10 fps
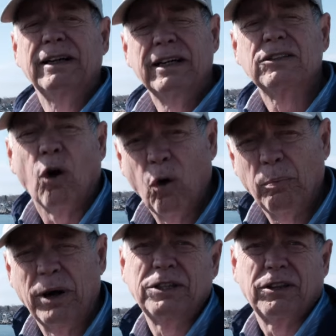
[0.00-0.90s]
There's a whole
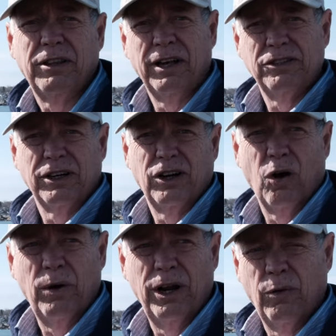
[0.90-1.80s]
bunch of things that
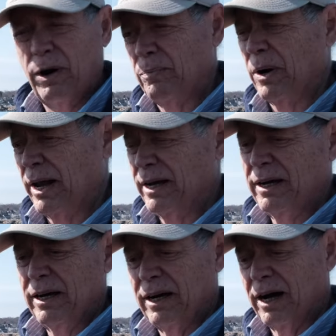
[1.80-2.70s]
go into it, but
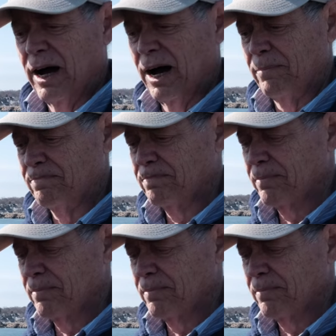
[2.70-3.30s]
um,